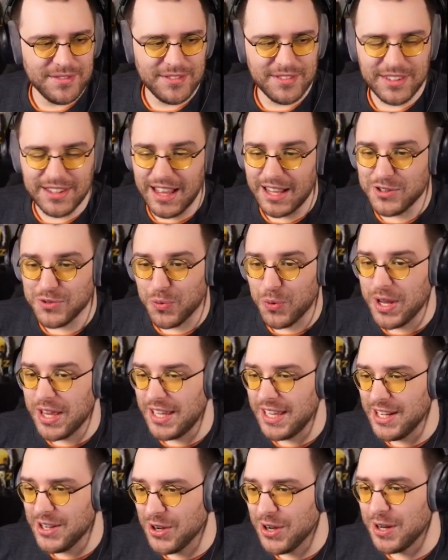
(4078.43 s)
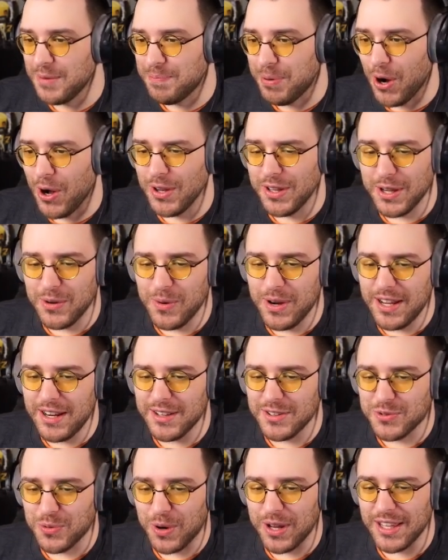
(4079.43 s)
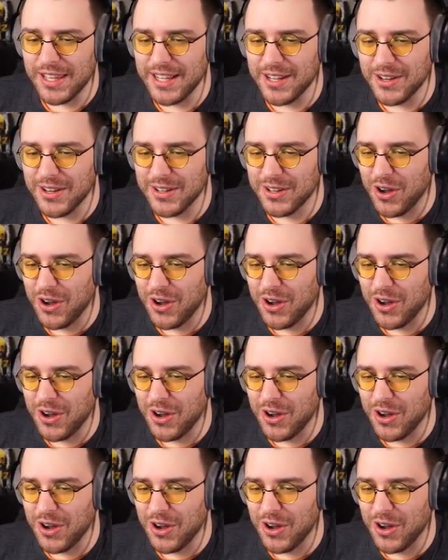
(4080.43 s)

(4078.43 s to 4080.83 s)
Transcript: That's really good. Balding weed is really good.